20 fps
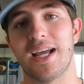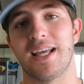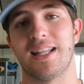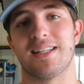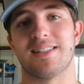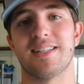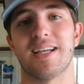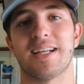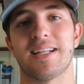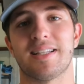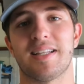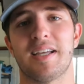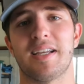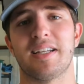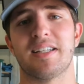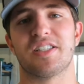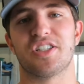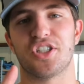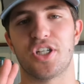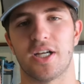The second thing
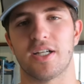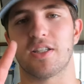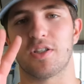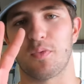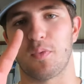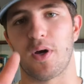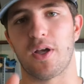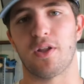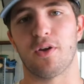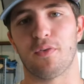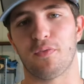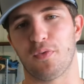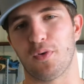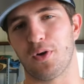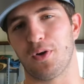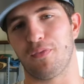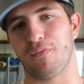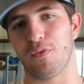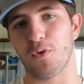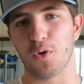is check the weather
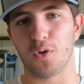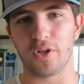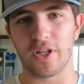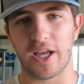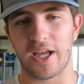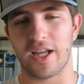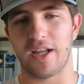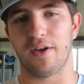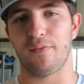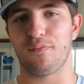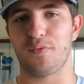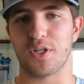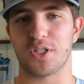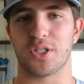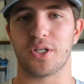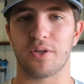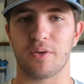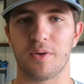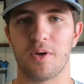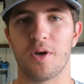for a full day of
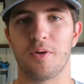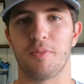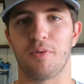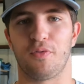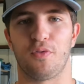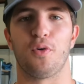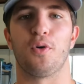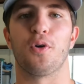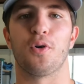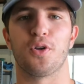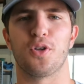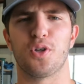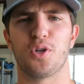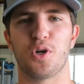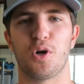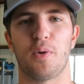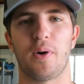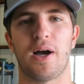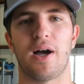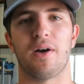fishing before you
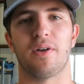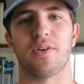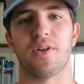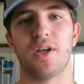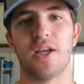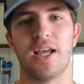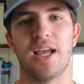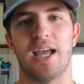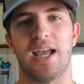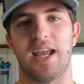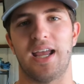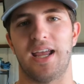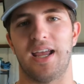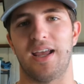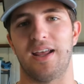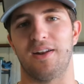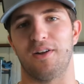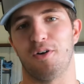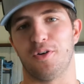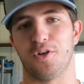go out
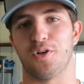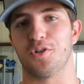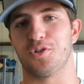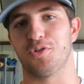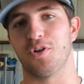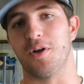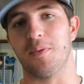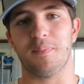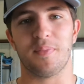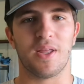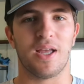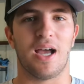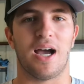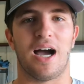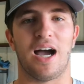and on your trip.